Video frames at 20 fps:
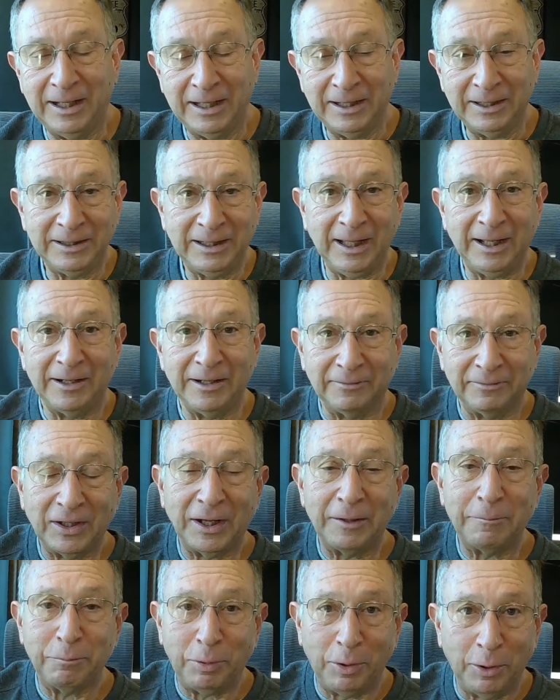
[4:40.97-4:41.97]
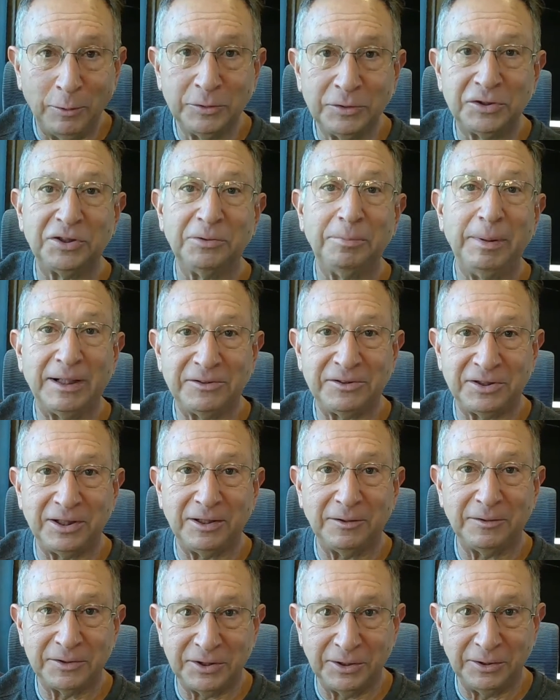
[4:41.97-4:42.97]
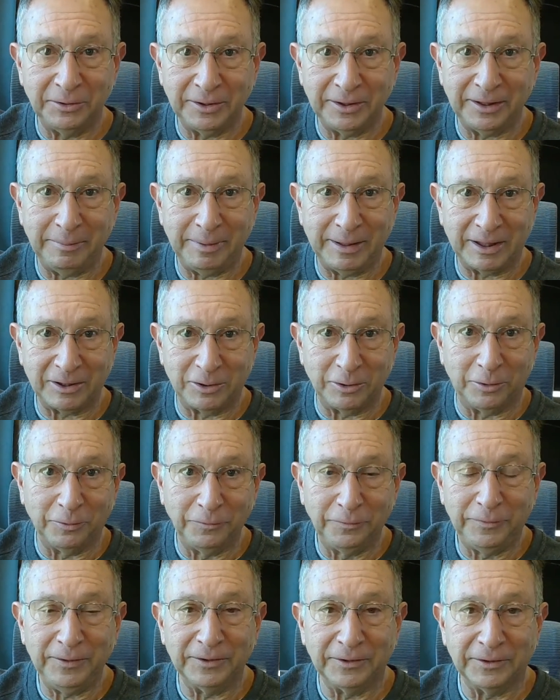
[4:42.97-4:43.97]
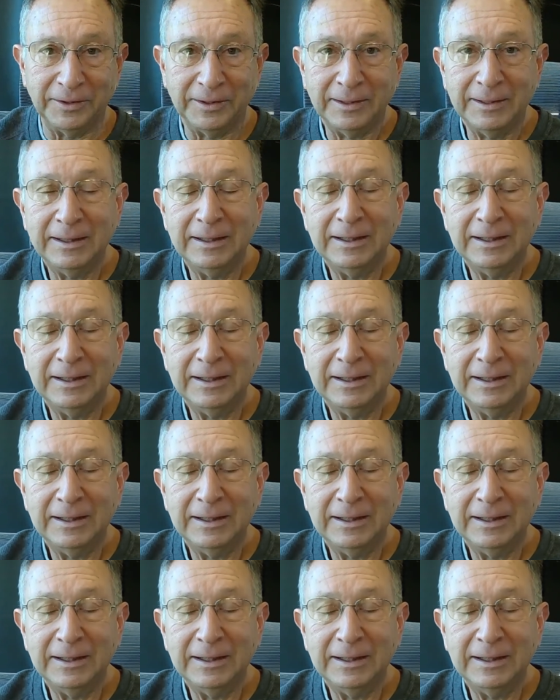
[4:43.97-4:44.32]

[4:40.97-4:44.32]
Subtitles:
And again, I've got posts about Saratoga and about Goldfield